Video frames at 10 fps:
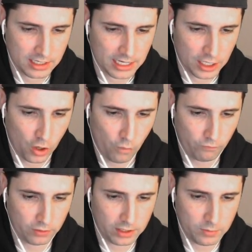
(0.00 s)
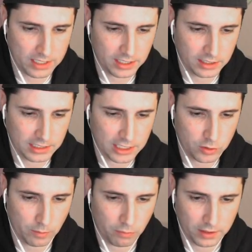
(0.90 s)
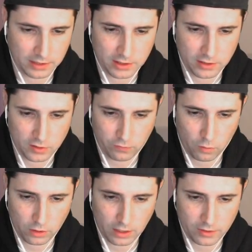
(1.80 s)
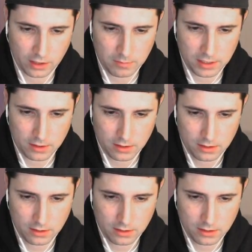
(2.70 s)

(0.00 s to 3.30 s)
And hopefully we can get to a point that there's 4 left on the meter.